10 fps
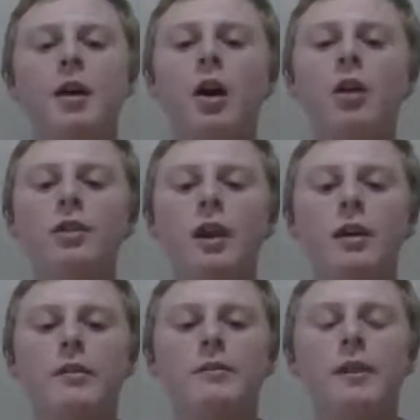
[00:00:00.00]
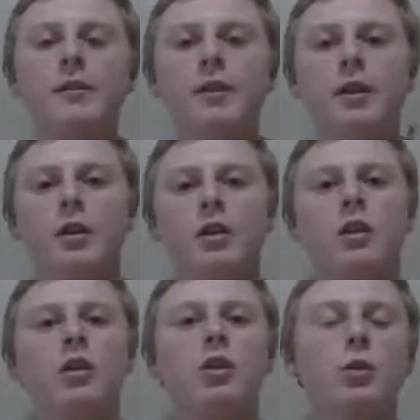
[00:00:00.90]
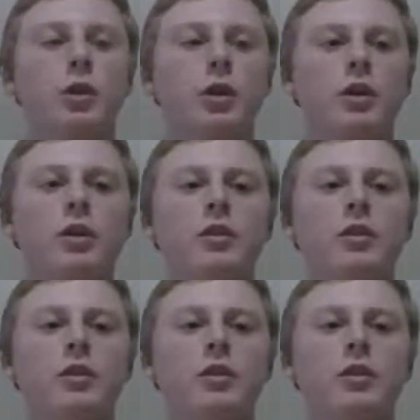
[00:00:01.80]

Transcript: all-time favorite lure